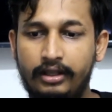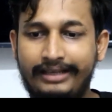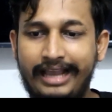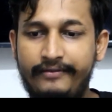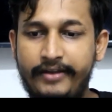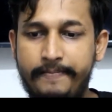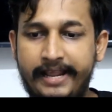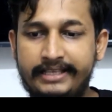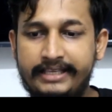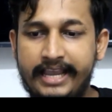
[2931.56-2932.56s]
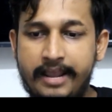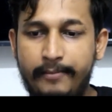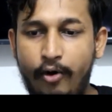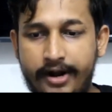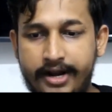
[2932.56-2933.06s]
Can we place AMO
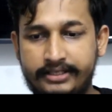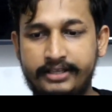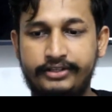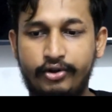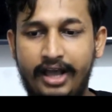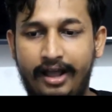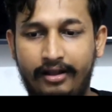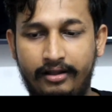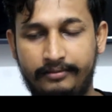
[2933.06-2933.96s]
orders in Zerodha?